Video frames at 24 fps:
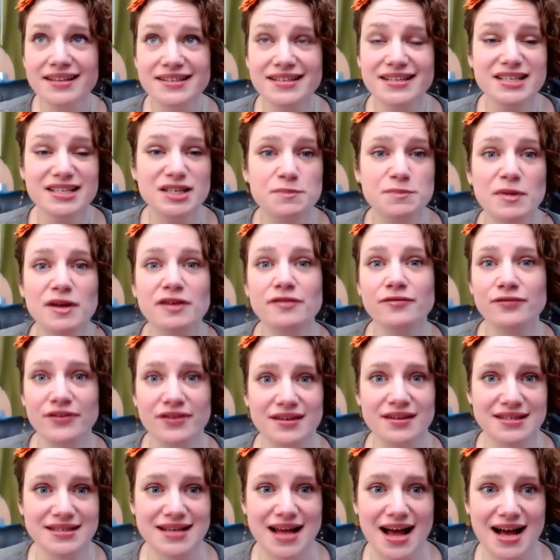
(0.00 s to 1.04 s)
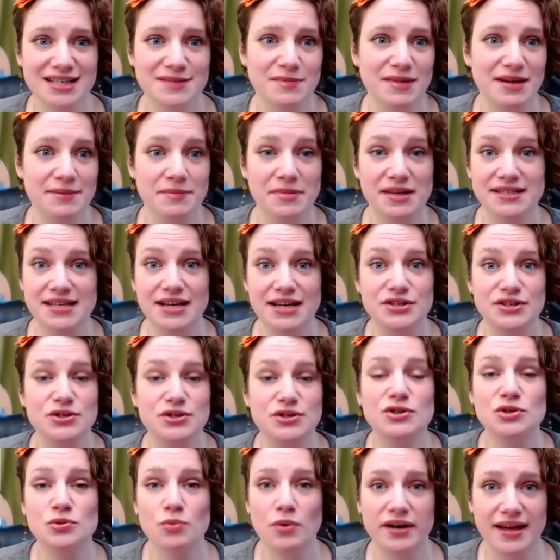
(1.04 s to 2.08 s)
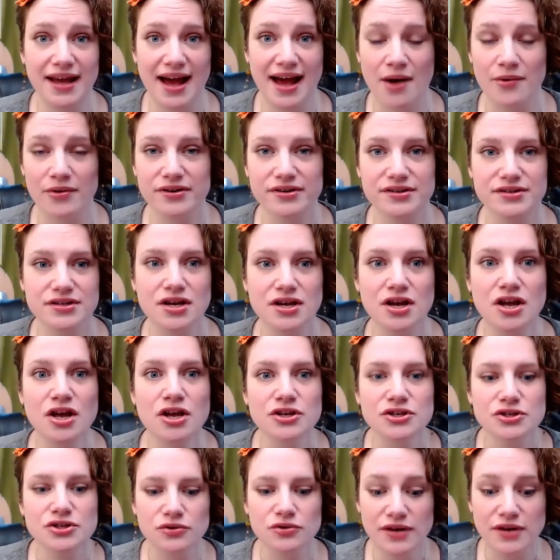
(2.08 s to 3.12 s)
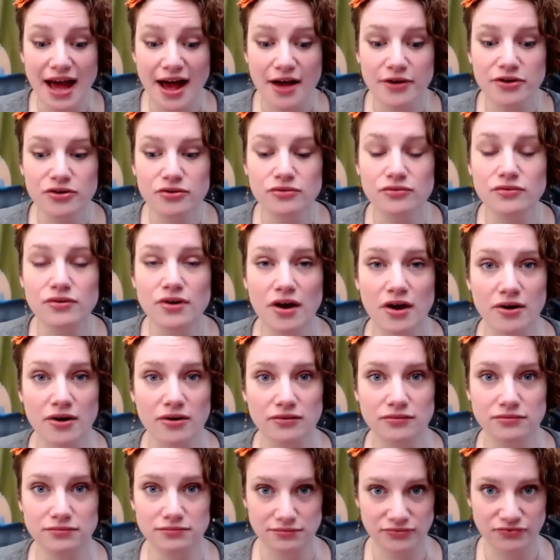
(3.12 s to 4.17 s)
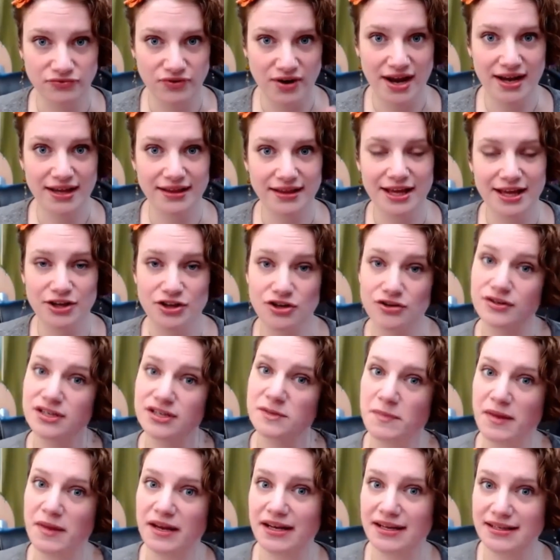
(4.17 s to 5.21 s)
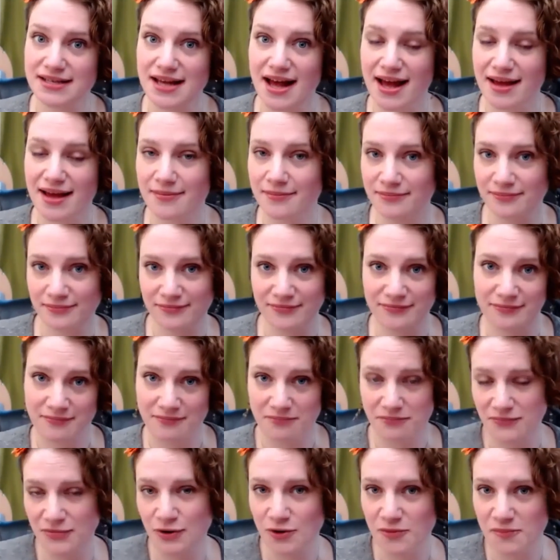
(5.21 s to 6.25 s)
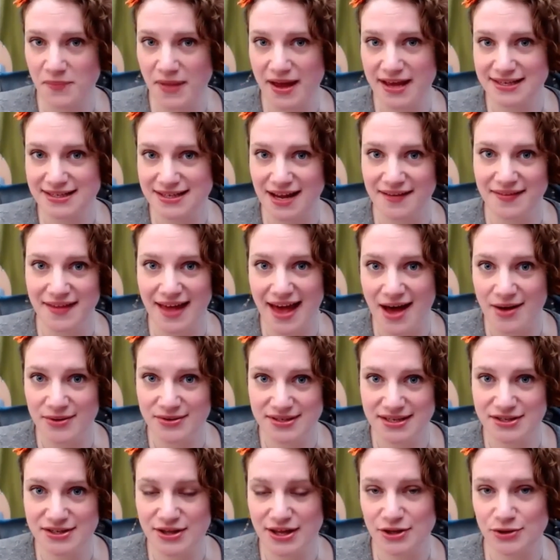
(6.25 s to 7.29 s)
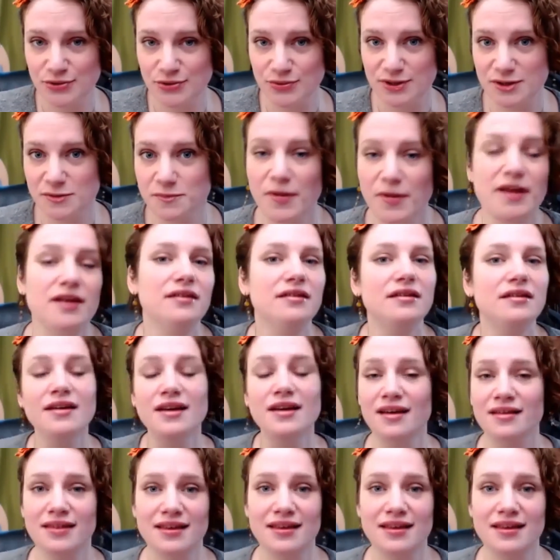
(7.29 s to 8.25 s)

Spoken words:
And then to spin for the socks maybe takes you 20 hours. So now you know, right? Like your spinning time, you know, based on the ounces that you spun,